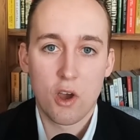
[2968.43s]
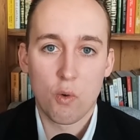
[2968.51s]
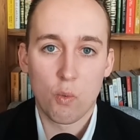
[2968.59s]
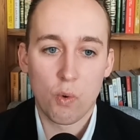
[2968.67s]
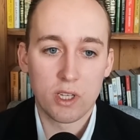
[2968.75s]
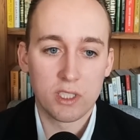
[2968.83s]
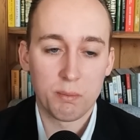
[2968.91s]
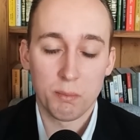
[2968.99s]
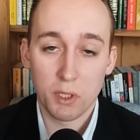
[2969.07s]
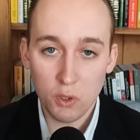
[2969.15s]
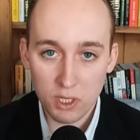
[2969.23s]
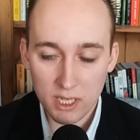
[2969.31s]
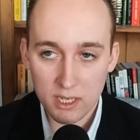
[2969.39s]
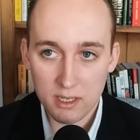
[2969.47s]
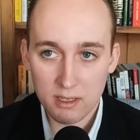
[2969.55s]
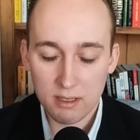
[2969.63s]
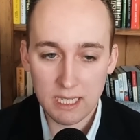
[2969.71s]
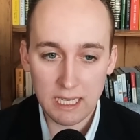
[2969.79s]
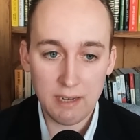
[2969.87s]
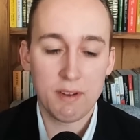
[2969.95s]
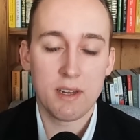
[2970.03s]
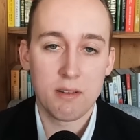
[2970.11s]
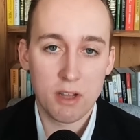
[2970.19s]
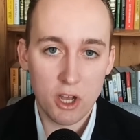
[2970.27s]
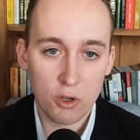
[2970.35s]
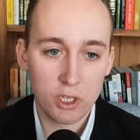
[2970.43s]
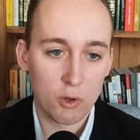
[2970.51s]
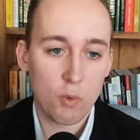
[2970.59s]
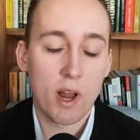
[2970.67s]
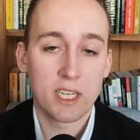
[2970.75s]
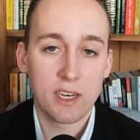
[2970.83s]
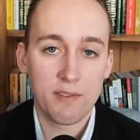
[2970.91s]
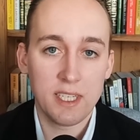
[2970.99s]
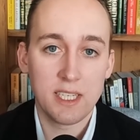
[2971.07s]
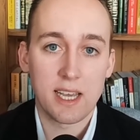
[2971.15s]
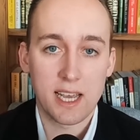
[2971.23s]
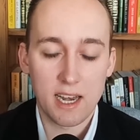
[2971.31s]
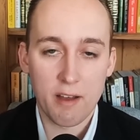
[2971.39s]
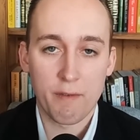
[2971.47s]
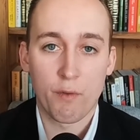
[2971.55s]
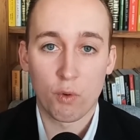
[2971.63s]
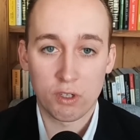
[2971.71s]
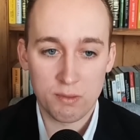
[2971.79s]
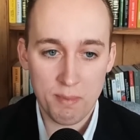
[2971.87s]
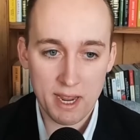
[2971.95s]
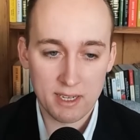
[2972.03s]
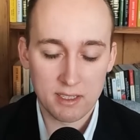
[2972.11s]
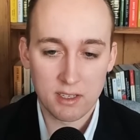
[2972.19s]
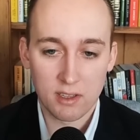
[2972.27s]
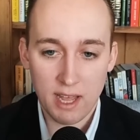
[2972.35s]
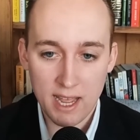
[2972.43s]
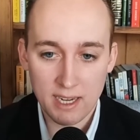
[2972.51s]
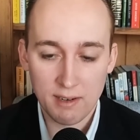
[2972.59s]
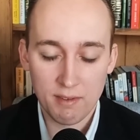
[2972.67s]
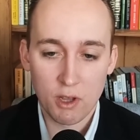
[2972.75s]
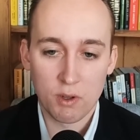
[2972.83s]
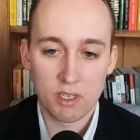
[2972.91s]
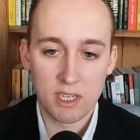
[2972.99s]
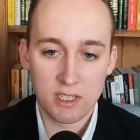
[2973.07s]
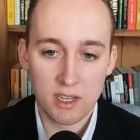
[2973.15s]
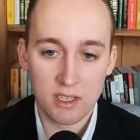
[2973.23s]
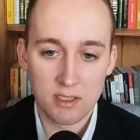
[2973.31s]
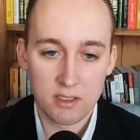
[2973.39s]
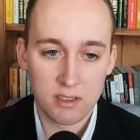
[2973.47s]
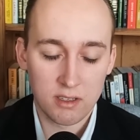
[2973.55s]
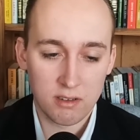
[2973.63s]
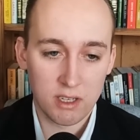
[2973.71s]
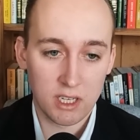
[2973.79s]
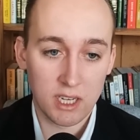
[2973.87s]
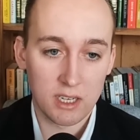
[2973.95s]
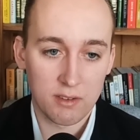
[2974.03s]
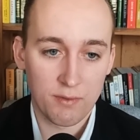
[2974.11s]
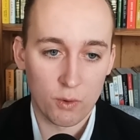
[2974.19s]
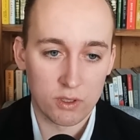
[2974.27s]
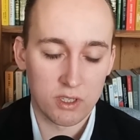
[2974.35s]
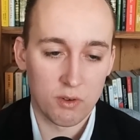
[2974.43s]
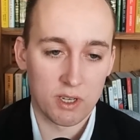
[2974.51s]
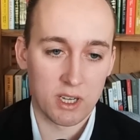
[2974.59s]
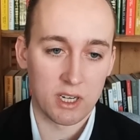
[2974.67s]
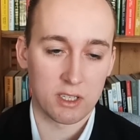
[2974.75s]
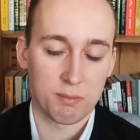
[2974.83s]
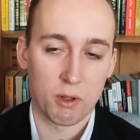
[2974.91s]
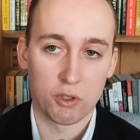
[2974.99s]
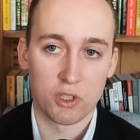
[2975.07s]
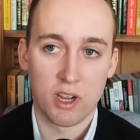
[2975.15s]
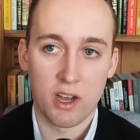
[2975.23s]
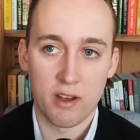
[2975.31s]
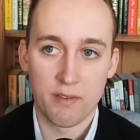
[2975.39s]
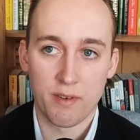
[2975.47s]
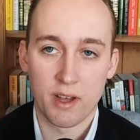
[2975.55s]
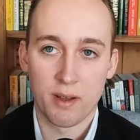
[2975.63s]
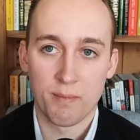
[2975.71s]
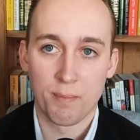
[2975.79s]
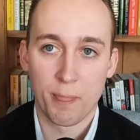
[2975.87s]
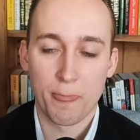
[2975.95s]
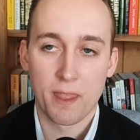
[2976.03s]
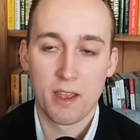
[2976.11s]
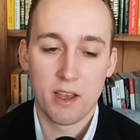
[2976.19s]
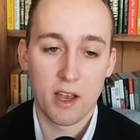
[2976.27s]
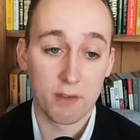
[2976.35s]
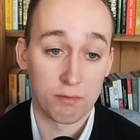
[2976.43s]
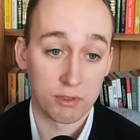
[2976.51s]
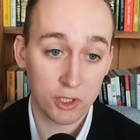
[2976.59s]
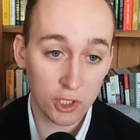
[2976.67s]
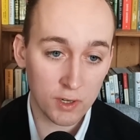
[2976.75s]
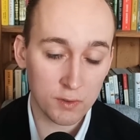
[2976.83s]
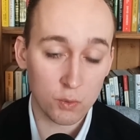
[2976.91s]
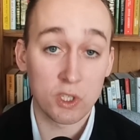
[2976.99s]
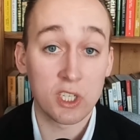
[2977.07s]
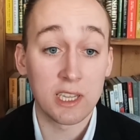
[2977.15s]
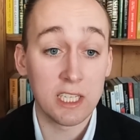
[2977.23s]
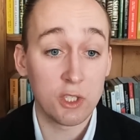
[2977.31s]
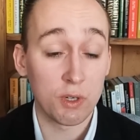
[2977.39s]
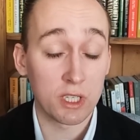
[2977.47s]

was muted, even though you know quantitative easing cannot force banks to lend, even though it, it does can force you know an explosion of um, of reserves, which can lead to an